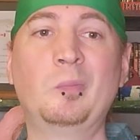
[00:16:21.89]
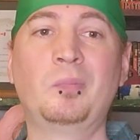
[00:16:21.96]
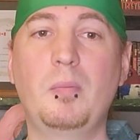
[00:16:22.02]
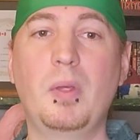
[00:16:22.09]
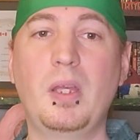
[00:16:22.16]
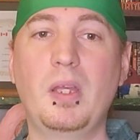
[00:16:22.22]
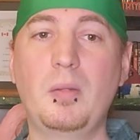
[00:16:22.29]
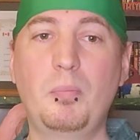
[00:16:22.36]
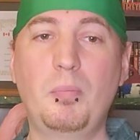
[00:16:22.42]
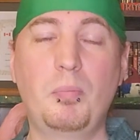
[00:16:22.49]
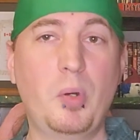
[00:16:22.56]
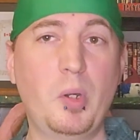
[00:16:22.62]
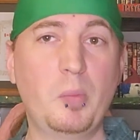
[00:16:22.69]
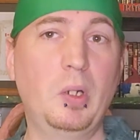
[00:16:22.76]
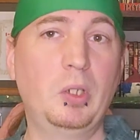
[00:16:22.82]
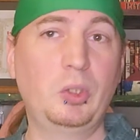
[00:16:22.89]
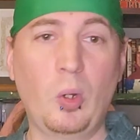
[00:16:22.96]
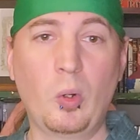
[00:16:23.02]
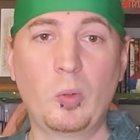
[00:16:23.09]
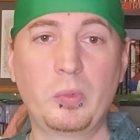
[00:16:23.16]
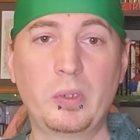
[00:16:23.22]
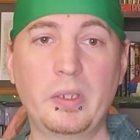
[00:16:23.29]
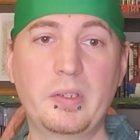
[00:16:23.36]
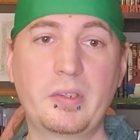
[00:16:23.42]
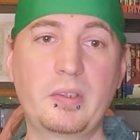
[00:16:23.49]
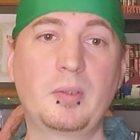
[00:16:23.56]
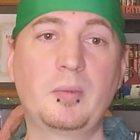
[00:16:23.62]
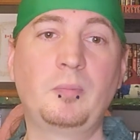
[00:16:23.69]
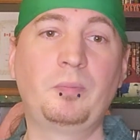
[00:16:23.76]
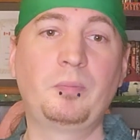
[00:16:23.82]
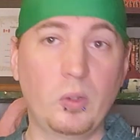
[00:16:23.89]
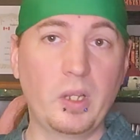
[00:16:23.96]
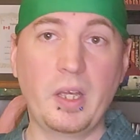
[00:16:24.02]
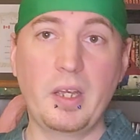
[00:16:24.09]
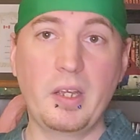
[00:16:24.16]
and made pretty much homeless. Lo